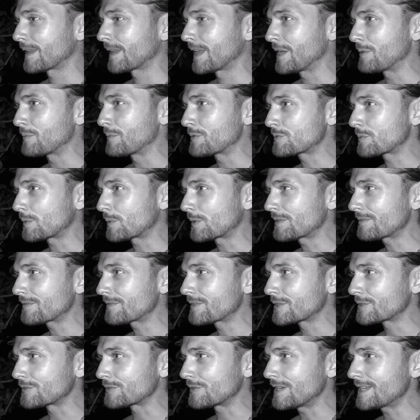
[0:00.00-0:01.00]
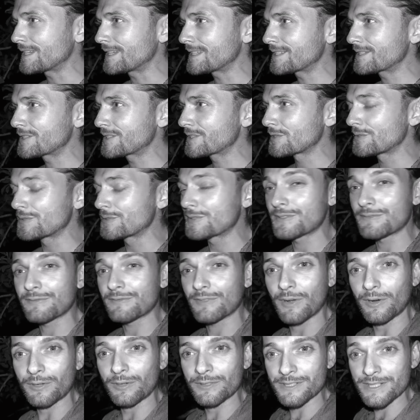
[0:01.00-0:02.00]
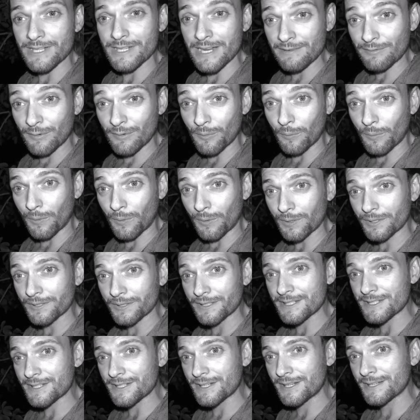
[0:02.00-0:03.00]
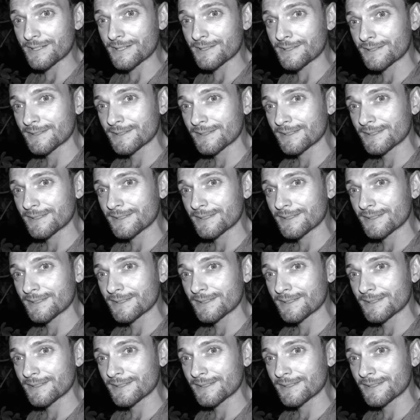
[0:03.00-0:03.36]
He was one of the greatest sons of God to ever walk this earth.